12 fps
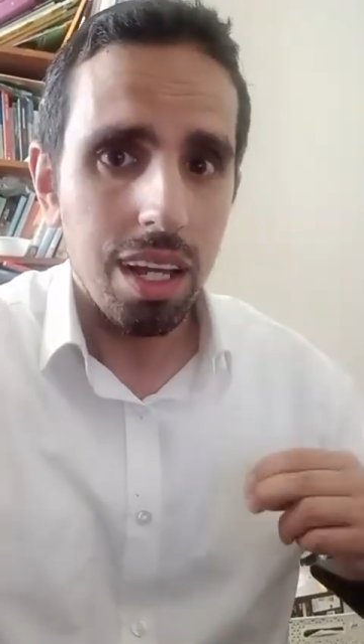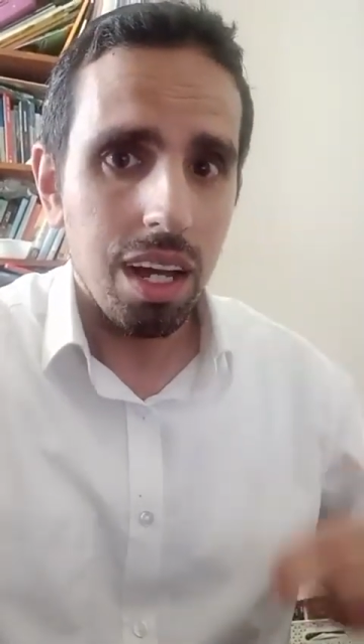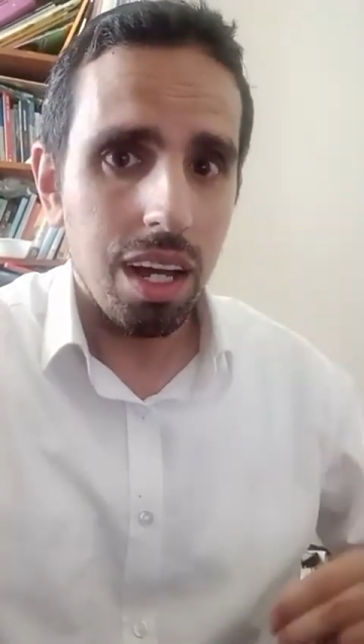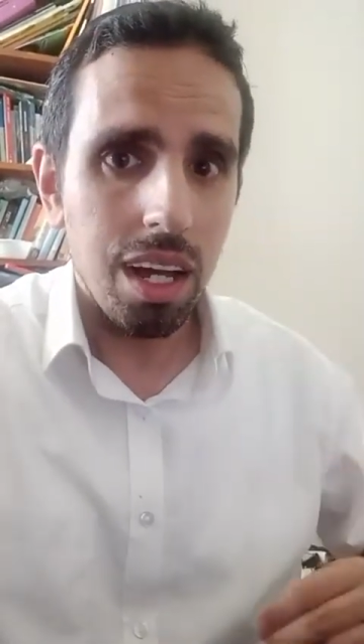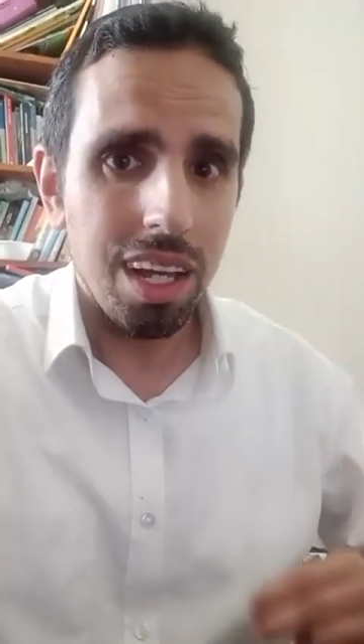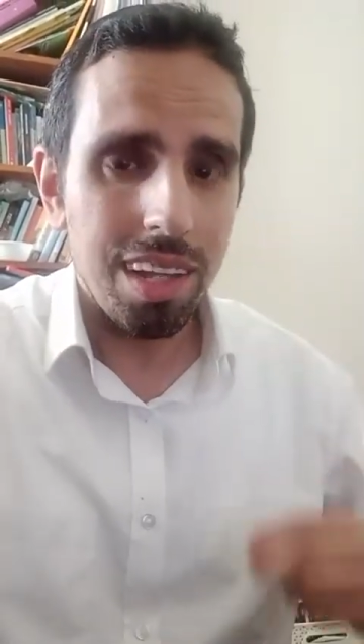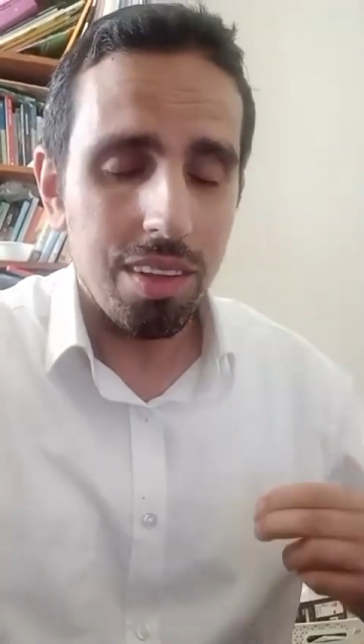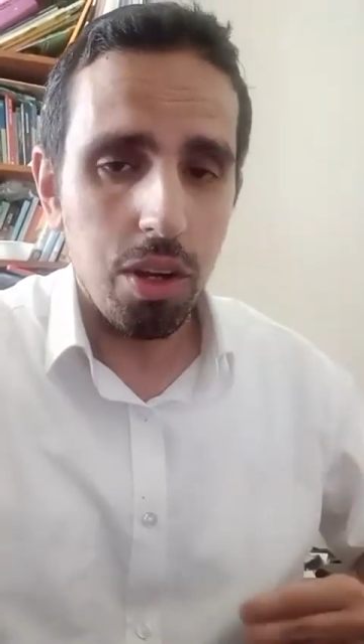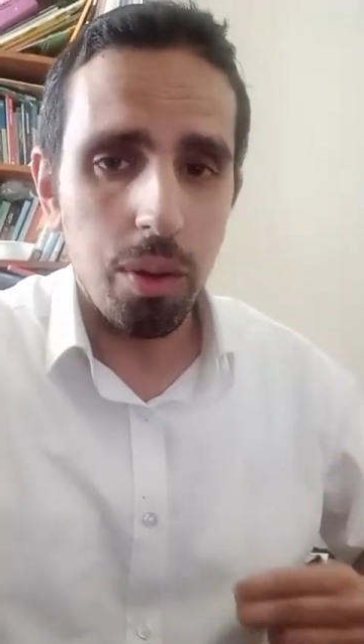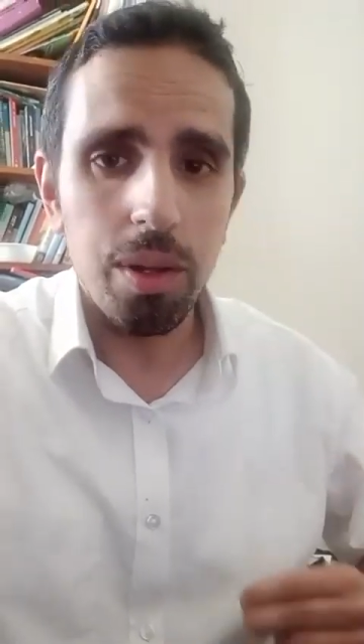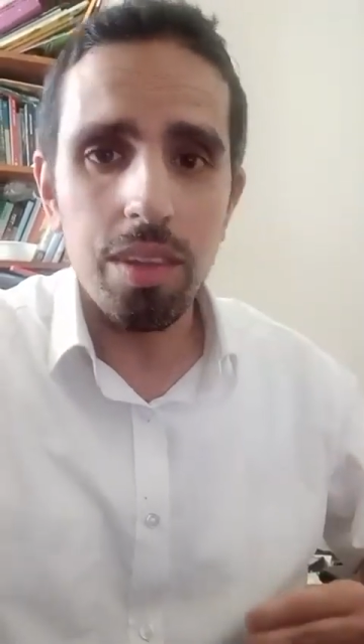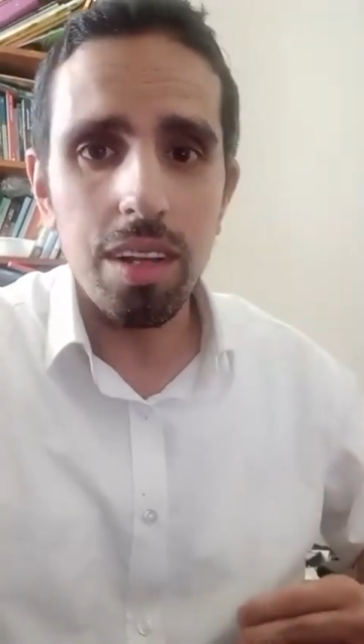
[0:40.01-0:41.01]
uh, his
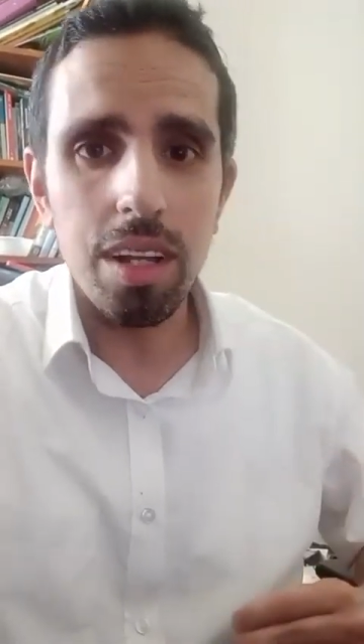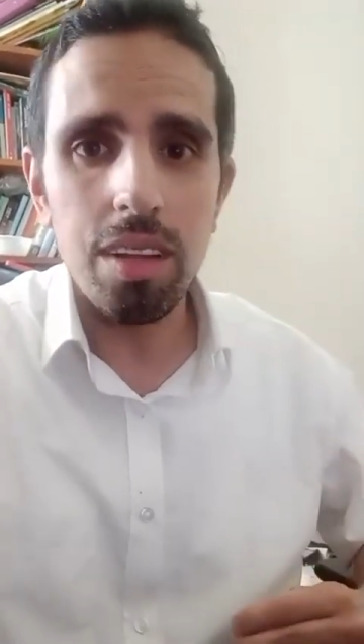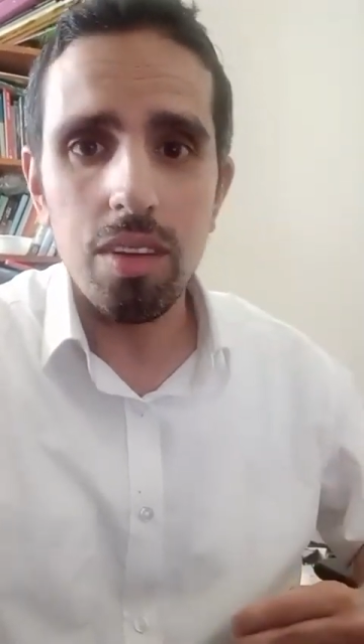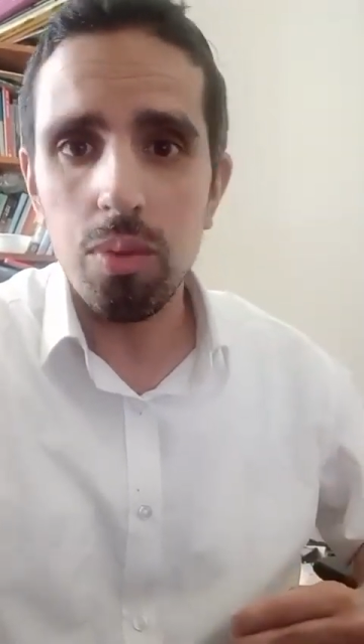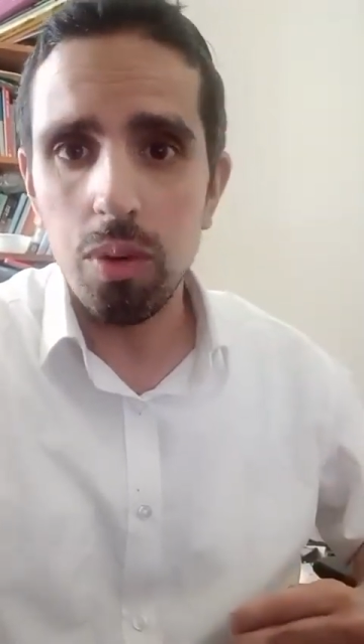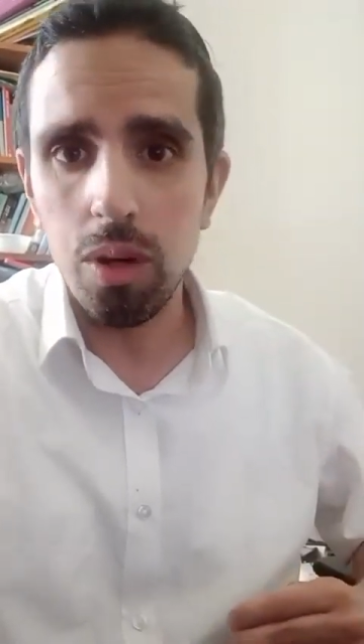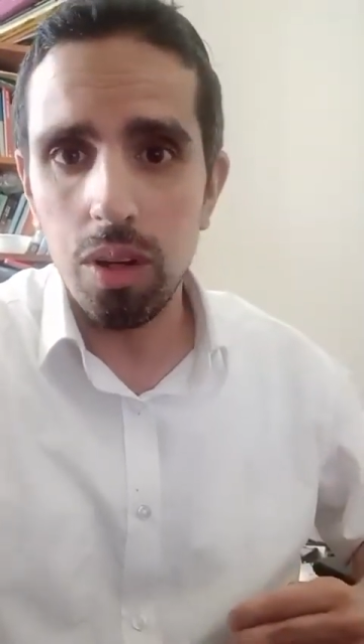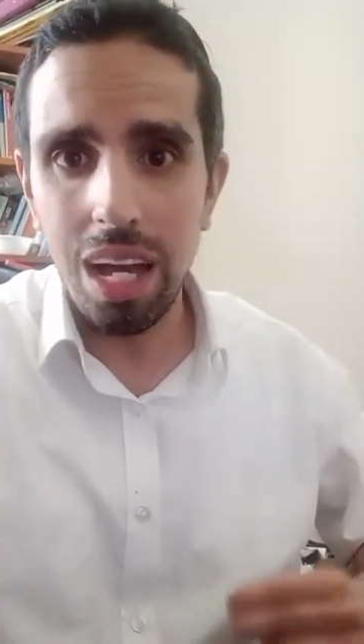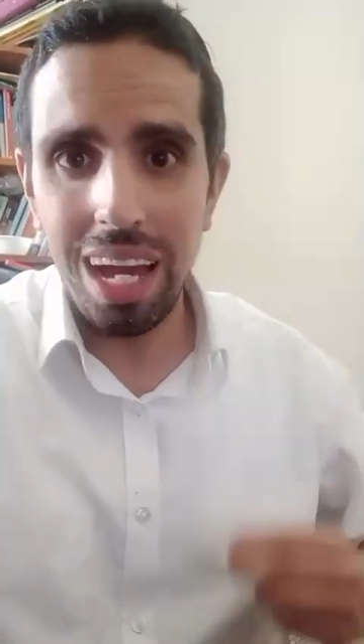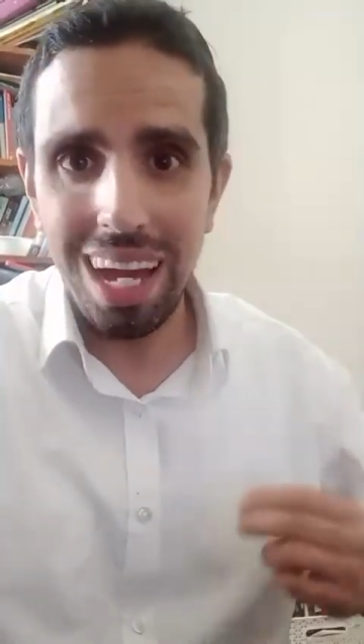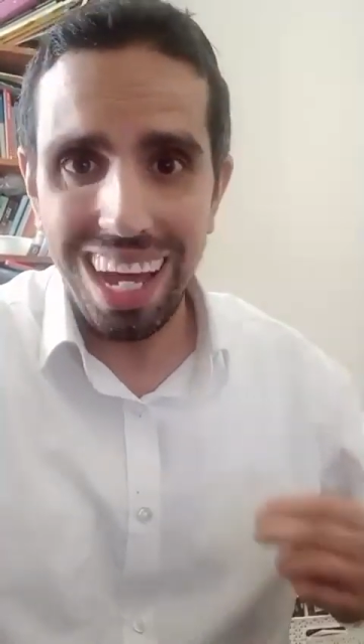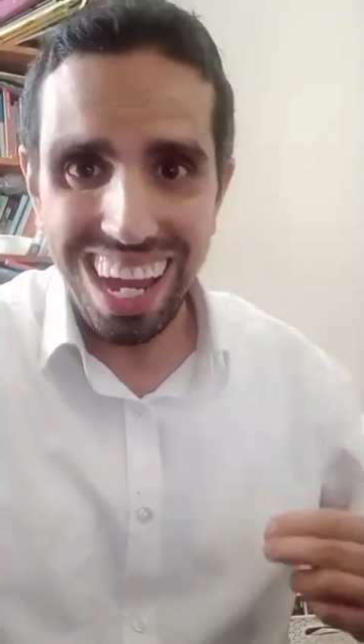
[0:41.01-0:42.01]
current status well,
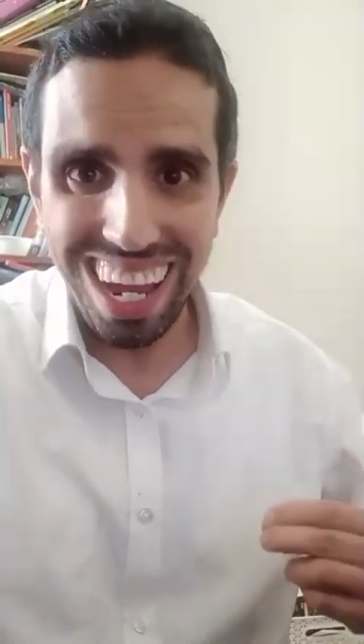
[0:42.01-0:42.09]
uh,